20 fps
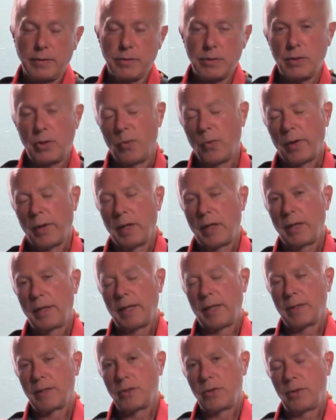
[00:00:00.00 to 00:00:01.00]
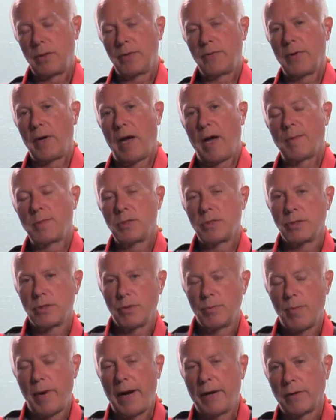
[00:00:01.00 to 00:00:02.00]
So we're going to look at two different options
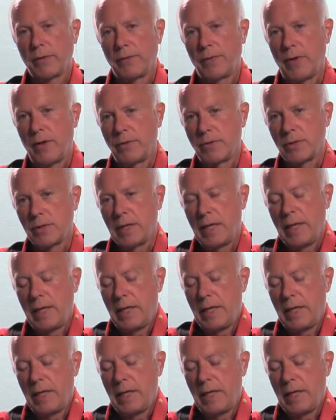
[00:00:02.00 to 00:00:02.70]
on microphones.